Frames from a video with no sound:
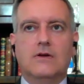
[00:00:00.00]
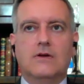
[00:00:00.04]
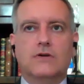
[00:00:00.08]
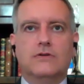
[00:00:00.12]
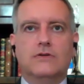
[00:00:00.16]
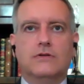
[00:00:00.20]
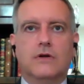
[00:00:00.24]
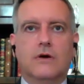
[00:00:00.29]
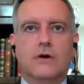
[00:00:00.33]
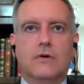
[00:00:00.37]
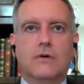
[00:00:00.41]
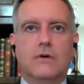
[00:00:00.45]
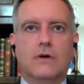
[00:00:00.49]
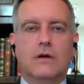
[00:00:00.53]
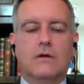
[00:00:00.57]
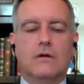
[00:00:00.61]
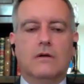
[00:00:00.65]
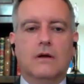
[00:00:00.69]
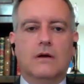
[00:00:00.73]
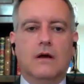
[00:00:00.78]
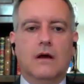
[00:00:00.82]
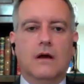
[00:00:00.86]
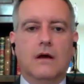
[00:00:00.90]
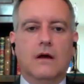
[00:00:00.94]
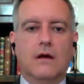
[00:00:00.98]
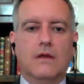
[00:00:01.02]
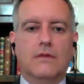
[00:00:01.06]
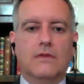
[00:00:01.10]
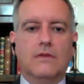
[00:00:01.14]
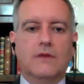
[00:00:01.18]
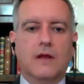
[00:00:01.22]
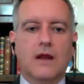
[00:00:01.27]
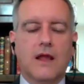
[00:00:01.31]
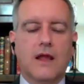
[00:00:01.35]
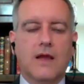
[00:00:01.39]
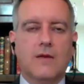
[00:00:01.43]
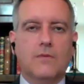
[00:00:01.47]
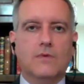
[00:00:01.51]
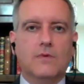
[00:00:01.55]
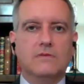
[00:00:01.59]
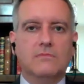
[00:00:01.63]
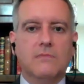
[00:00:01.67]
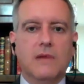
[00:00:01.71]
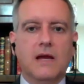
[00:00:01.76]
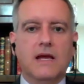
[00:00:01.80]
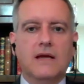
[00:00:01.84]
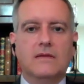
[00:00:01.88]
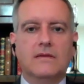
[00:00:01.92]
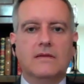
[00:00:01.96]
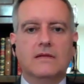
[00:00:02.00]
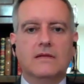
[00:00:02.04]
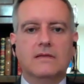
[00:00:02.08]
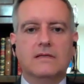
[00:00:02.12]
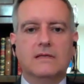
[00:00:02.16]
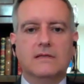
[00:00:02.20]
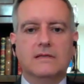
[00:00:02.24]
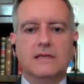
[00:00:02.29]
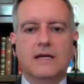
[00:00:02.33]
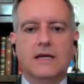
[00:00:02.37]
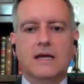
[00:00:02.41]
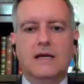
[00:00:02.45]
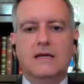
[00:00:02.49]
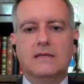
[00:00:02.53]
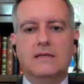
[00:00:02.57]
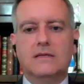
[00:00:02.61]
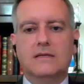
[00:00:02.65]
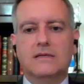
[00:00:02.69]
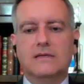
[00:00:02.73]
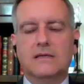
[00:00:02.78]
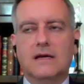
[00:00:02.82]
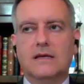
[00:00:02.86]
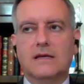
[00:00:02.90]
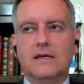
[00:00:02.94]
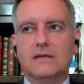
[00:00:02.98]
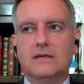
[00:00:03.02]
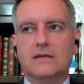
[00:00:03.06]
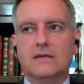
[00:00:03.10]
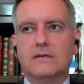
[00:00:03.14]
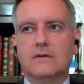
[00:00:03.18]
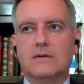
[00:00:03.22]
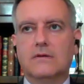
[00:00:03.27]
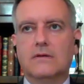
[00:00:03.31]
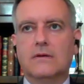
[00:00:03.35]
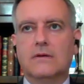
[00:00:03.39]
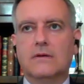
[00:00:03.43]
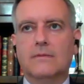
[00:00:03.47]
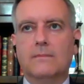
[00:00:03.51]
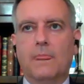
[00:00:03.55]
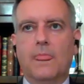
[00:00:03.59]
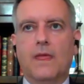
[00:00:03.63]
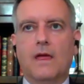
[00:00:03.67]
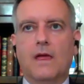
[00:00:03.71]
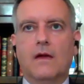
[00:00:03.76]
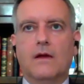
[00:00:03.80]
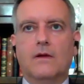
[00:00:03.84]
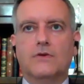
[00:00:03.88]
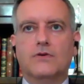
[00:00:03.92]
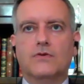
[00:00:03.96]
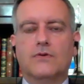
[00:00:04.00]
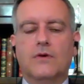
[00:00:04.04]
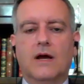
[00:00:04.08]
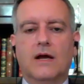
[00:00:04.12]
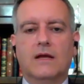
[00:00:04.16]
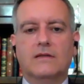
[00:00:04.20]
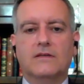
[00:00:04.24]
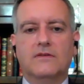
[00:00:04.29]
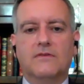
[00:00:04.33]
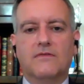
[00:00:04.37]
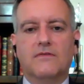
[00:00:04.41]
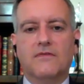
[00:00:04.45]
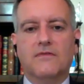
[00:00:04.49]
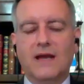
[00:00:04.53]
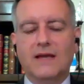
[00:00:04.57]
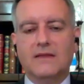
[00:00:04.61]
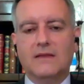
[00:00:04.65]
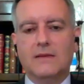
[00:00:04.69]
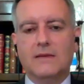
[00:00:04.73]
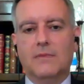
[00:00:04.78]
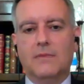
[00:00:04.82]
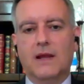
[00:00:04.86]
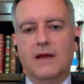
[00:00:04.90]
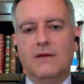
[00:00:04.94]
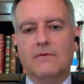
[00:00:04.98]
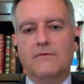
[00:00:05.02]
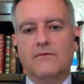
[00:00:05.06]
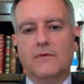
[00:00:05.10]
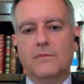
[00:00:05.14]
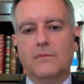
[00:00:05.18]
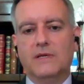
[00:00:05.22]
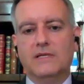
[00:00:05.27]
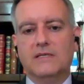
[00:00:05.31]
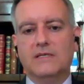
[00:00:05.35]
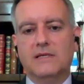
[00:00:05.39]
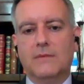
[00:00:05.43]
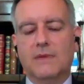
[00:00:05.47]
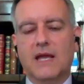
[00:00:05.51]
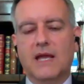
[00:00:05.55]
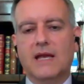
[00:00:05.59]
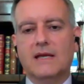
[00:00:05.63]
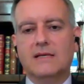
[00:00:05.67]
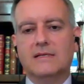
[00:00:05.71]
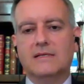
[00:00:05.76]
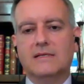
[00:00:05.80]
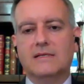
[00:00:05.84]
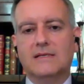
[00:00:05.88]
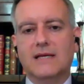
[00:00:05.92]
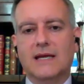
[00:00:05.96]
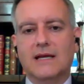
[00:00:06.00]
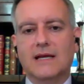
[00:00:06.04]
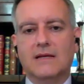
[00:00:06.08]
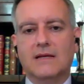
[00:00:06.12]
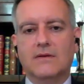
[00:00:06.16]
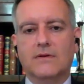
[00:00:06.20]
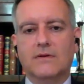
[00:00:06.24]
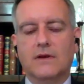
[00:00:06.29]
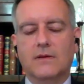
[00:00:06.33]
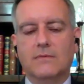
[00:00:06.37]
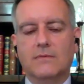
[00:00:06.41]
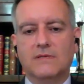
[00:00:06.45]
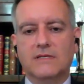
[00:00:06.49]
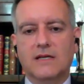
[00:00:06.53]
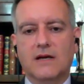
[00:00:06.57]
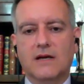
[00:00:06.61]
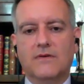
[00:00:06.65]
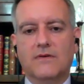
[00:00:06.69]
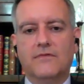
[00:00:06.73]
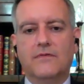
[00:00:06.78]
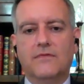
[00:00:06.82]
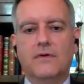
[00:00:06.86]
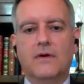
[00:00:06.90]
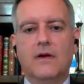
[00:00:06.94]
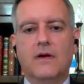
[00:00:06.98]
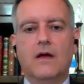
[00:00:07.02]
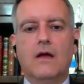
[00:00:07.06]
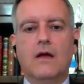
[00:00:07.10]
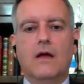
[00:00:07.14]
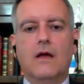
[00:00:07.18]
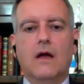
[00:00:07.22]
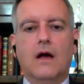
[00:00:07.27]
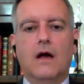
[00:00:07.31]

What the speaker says: So the claim was made that today he decided to try and deflect the blame from his MKs and take it on himself.